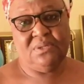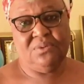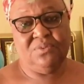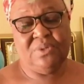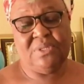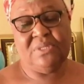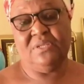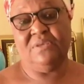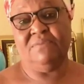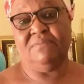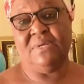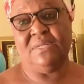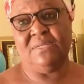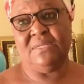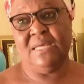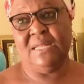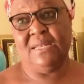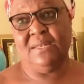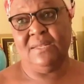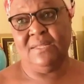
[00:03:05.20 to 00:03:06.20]
whatever
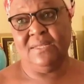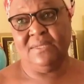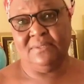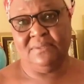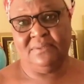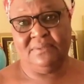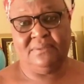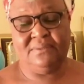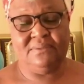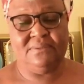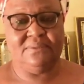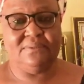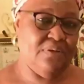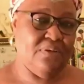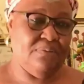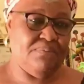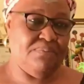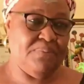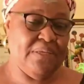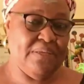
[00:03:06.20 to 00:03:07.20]
they are learning,
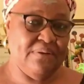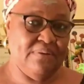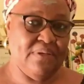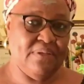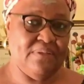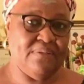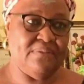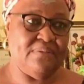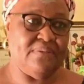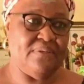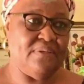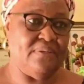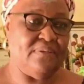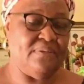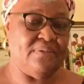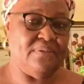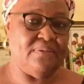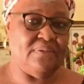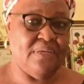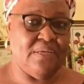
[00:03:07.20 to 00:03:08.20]
our parents and
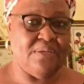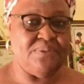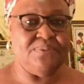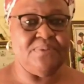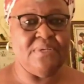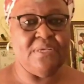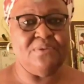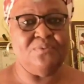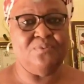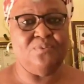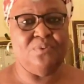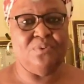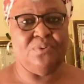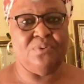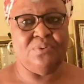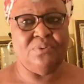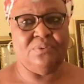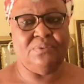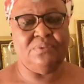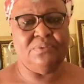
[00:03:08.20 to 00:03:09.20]
the outside
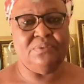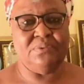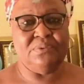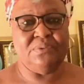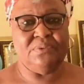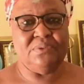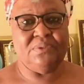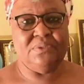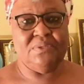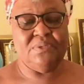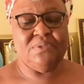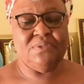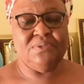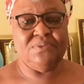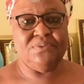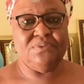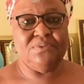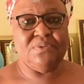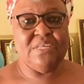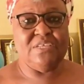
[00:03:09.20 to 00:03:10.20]
world,
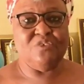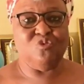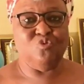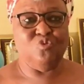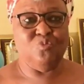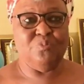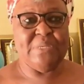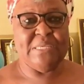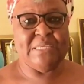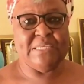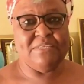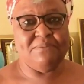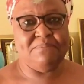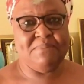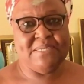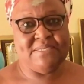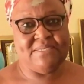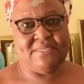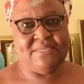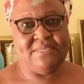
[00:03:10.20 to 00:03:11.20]
so that we'll make it
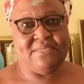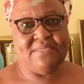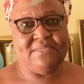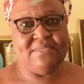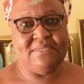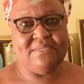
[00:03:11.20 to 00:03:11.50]
better.